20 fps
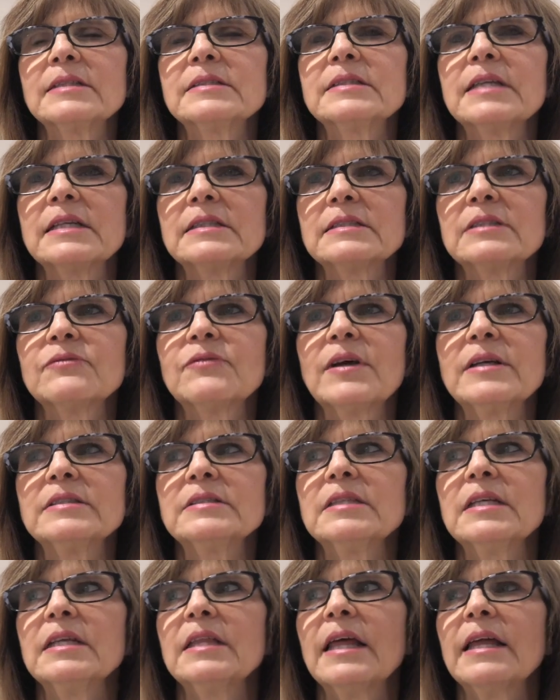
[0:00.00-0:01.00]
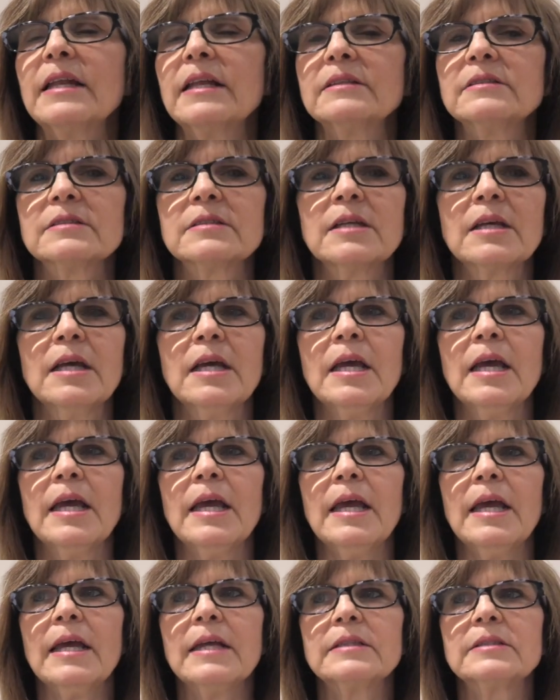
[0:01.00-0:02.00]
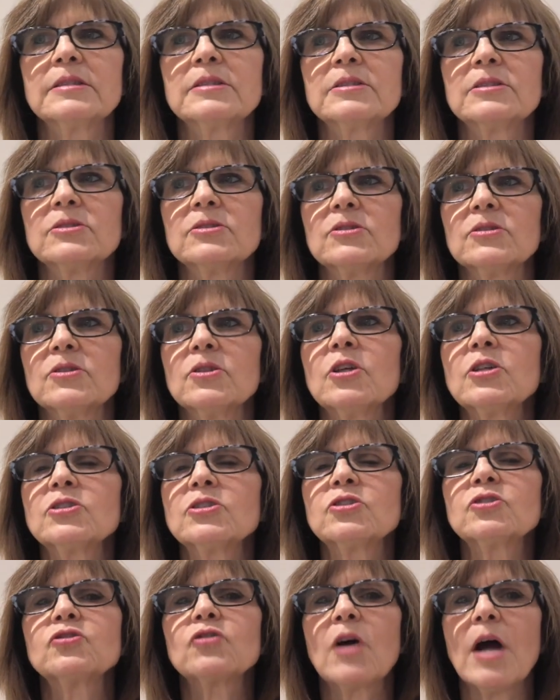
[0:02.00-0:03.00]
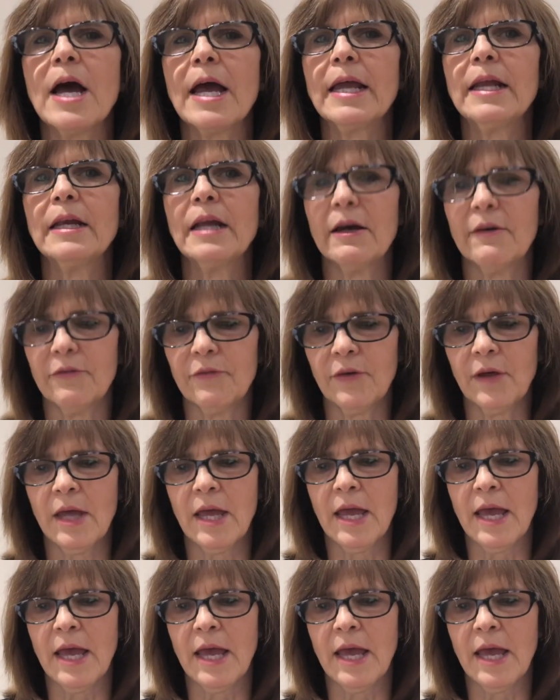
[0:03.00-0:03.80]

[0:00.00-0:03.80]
a sense if I see that it's it's looks dry enough.